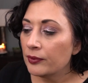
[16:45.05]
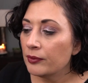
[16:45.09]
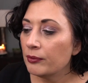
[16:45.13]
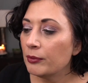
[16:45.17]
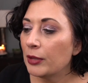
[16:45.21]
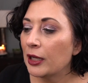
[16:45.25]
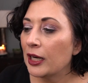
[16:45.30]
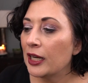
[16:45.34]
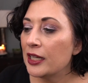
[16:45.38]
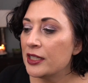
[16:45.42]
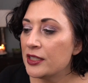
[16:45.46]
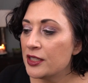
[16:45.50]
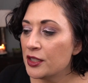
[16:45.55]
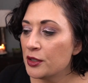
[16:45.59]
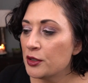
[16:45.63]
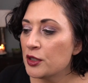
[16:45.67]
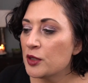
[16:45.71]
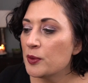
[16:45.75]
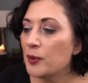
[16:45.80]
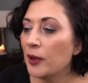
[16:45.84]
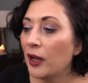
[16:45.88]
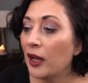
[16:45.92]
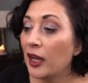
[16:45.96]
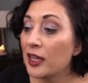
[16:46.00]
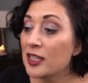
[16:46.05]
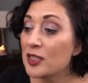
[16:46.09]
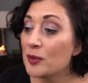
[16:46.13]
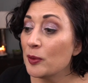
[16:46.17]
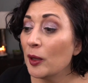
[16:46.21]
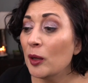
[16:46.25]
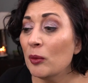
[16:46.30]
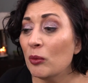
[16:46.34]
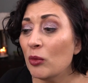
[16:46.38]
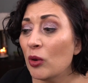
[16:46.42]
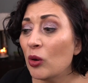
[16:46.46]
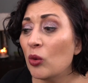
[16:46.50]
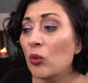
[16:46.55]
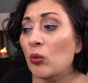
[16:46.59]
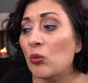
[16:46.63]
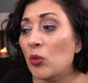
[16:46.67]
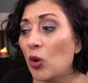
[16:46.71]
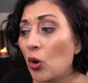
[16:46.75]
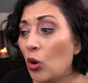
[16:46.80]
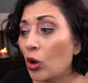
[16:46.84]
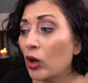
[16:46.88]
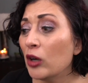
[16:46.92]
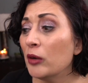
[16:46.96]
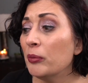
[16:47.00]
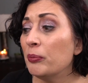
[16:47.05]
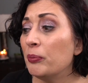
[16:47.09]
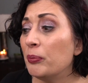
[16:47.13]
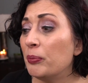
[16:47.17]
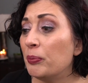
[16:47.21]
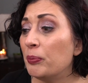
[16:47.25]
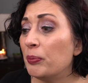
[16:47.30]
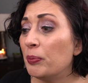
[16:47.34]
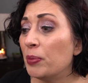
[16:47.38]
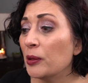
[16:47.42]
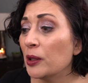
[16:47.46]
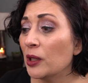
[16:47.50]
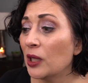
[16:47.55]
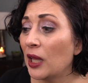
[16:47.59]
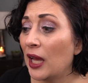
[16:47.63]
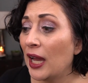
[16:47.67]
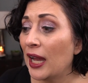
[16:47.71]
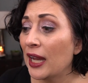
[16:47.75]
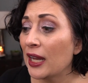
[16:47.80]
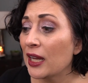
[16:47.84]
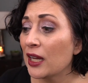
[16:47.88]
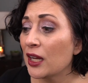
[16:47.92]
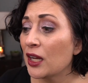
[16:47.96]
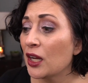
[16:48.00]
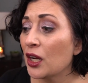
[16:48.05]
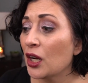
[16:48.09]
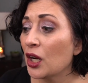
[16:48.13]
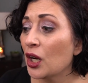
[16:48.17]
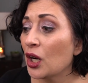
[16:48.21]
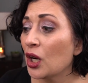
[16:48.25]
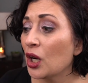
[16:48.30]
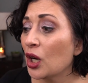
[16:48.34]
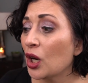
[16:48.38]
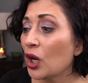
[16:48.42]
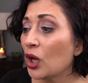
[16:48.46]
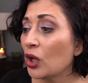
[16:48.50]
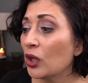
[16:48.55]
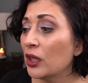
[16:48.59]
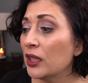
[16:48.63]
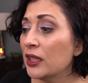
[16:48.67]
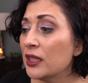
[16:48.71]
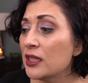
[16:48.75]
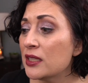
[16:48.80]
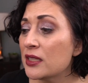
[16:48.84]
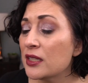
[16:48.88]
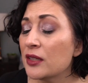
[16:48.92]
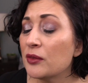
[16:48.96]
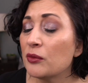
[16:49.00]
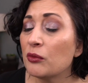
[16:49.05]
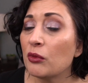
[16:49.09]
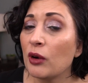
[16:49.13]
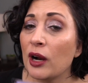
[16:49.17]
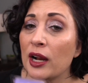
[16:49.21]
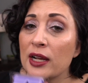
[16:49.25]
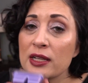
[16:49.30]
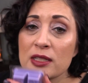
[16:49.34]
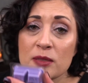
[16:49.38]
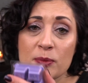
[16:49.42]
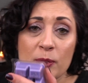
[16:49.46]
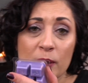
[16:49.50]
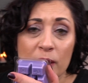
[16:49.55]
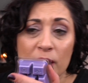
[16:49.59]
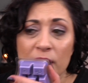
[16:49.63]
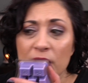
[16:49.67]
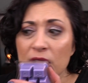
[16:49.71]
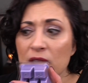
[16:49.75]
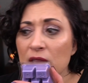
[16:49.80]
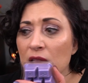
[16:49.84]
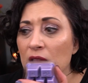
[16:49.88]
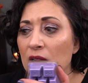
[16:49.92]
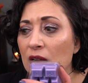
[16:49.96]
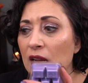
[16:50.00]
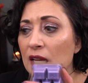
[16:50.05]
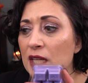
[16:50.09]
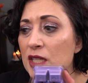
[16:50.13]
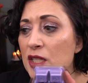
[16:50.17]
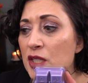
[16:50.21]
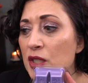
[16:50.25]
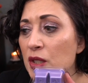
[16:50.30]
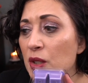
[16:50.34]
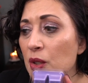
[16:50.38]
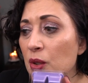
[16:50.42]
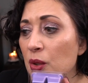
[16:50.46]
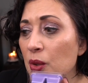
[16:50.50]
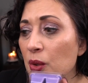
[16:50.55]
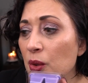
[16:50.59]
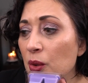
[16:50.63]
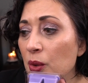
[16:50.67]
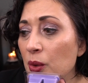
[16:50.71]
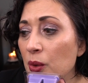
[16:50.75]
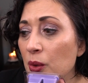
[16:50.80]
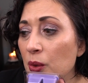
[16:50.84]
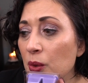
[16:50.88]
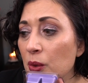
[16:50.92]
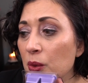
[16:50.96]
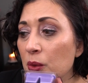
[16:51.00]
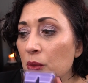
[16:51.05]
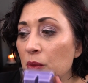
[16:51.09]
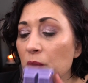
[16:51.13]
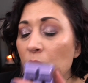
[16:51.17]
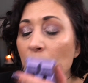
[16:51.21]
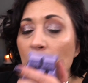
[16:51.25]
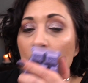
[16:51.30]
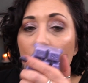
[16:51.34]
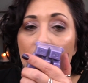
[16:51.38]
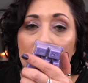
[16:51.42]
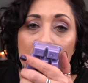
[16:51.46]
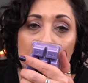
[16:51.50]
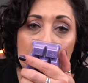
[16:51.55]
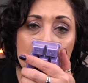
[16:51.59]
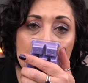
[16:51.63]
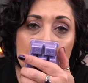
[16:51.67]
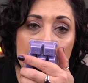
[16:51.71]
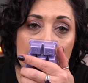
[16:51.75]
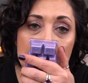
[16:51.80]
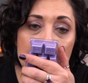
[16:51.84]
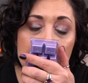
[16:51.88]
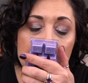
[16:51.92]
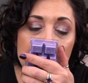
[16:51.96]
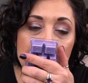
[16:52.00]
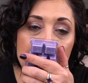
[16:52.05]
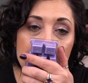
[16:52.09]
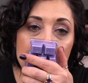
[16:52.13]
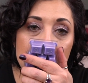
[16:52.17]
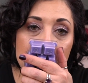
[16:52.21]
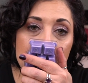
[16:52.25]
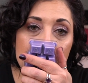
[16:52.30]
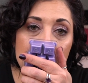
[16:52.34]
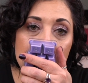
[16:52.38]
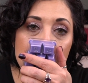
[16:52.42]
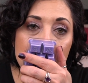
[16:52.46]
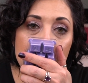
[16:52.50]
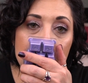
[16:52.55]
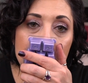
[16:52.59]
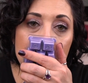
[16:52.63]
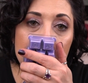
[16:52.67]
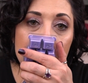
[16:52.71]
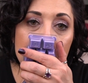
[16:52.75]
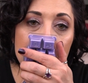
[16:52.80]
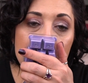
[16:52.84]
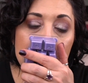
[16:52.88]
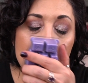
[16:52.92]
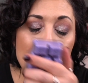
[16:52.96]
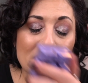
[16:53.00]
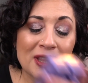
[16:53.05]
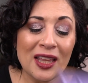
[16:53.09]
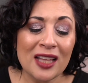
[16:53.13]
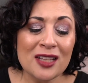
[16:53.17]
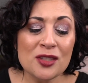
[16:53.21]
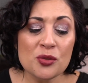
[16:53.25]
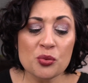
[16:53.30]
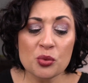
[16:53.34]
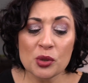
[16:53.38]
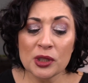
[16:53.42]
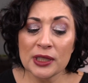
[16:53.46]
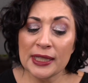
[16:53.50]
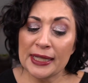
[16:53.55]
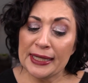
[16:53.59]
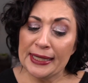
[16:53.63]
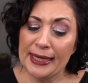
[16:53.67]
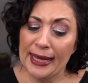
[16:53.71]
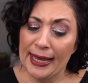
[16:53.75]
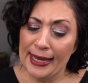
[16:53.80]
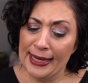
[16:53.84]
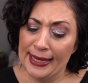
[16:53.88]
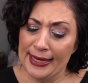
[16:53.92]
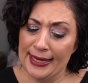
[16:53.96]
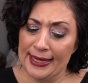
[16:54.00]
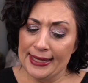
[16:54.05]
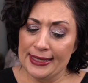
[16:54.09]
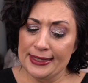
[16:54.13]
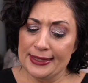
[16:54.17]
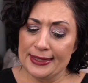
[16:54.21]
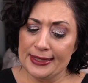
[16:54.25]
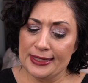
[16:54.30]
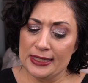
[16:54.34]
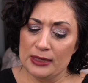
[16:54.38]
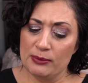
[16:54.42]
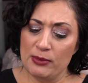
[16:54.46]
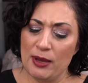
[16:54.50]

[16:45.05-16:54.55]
But I smell more black currant and raspberry than I do orange. That's really nice.